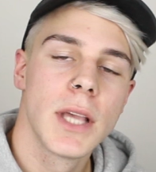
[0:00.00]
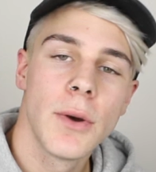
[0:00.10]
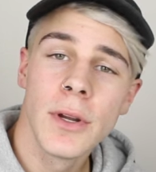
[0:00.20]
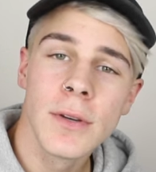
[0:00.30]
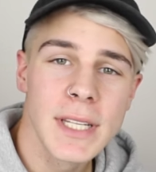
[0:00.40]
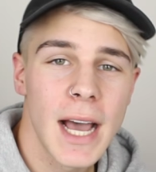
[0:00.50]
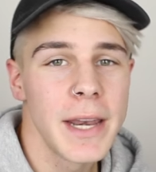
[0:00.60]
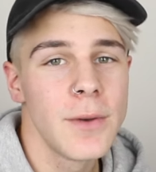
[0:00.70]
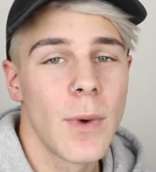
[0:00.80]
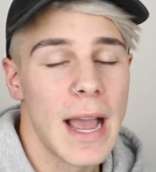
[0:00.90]
So it all
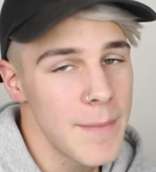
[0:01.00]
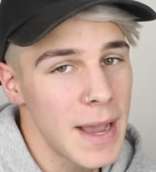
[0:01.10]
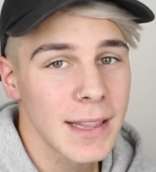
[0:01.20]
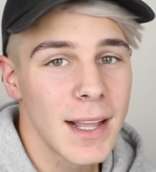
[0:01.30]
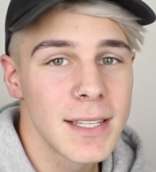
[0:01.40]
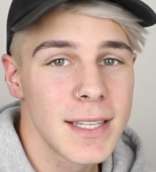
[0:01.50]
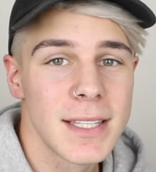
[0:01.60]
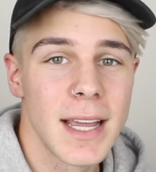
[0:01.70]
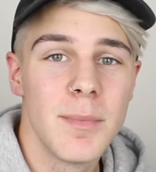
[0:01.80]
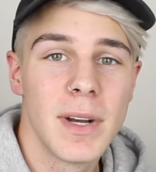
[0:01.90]
started way back last
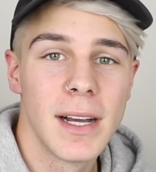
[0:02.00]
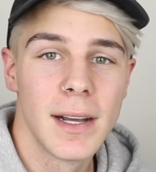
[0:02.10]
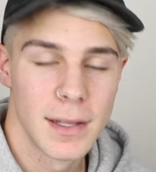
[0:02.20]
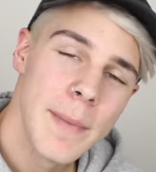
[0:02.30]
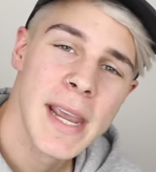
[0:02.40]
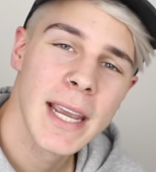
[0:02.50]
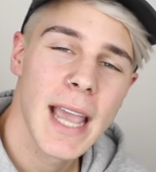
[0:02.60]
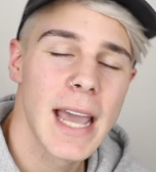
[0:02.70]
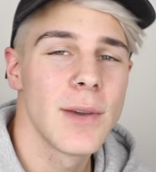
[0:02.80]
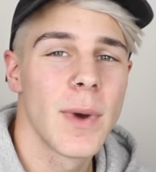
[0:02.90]
December when me and
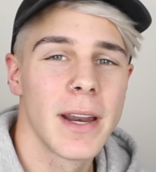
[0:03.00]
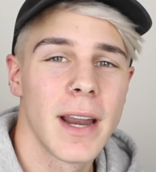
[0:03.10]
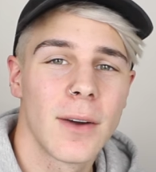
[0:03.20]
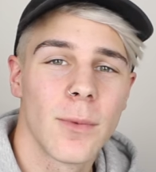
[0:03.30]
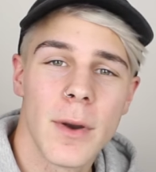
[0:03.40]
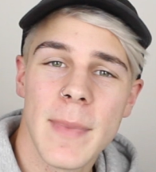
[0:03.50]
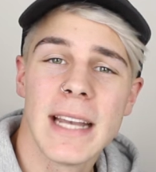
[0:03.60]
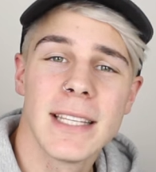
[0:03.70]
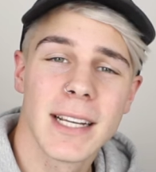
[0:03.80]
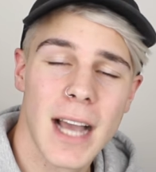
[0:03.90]
Katie went on our
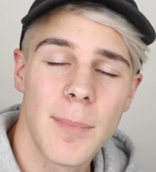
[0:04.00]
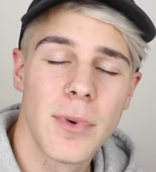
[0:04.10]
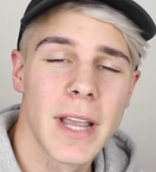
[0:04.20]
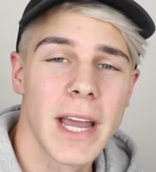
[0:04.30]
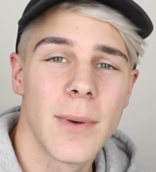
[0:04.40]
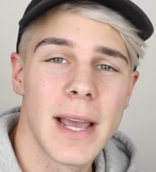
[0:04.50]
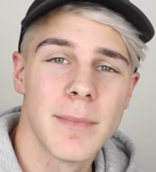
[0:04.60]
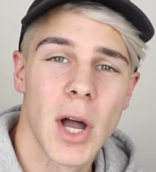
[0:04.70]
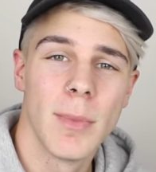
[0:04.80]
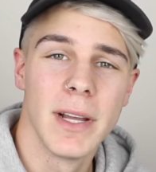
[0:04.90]
romantic couple getaway
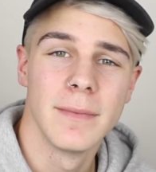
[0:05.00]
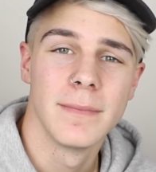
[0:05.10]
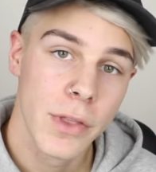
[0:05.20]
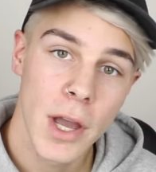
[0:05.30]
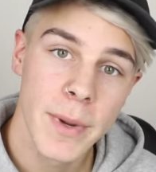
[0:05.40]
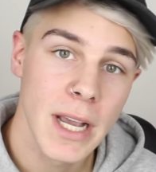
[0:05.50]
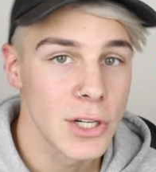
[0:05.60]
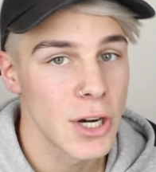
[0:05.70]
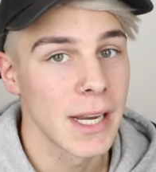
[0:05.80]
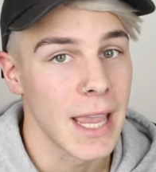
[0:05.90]
to Melbourne. Although we
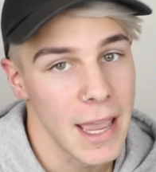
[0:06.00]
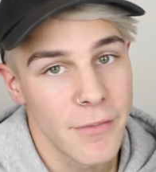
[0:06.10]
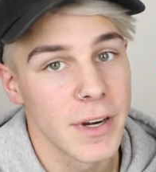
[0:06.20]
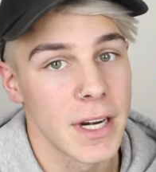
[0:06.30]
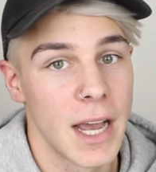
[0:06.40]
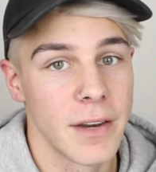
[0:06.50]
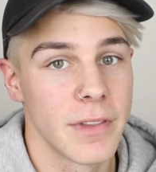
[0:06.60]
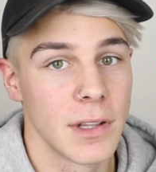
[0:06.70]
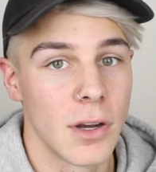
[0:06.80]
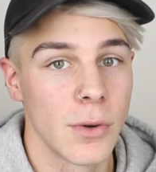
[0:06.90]
got drunk every night
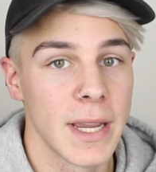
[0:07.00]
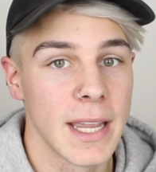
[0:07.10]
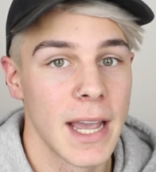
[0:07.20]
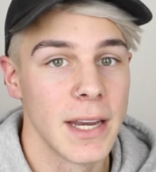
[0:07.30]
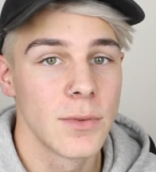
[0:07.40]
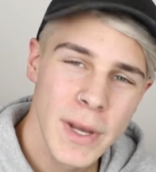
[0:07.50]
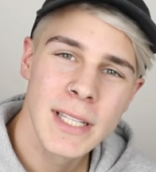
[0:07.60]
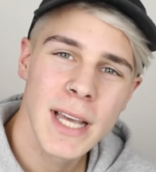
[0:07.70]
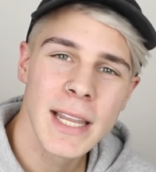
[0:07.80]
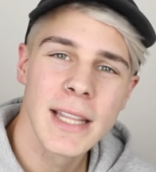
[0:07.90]
of the long weekend, we
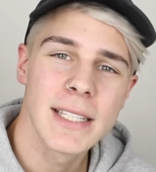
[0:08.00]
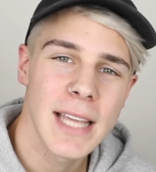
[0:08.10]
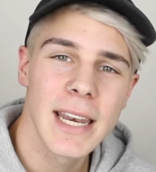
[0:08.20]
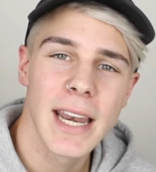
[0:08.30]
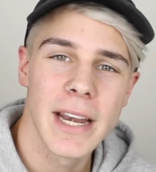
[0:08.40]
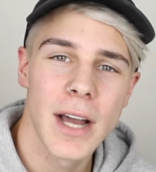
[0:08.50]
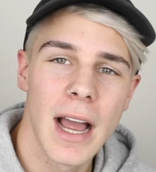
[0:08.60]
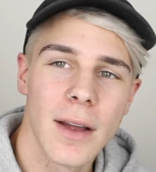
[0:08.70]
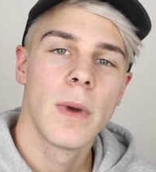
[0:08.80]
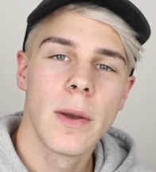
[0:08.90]
decided that Saturday
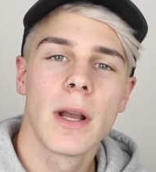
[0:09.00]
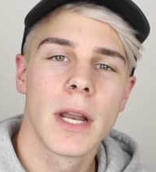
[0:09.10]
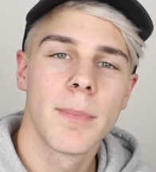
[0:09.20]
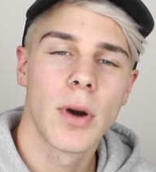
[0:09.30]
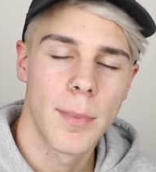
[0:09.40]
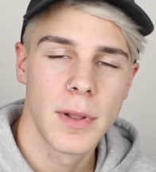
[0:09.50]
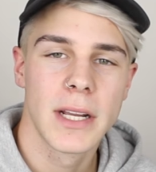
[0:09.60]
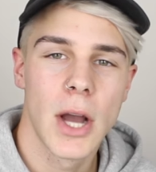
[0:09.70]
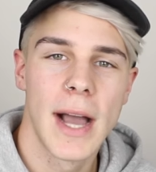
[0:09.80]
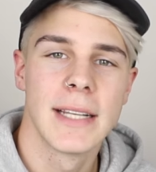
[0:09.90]
night we were gonna
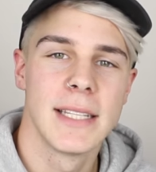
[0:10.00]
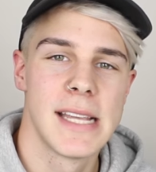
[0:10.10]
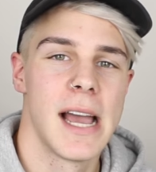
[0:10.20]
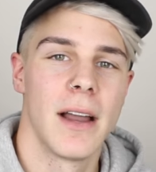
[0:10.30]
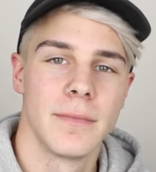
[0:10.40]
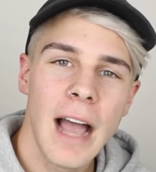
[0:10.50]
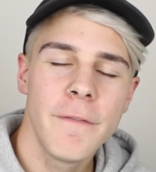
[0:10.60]
properly go out to town.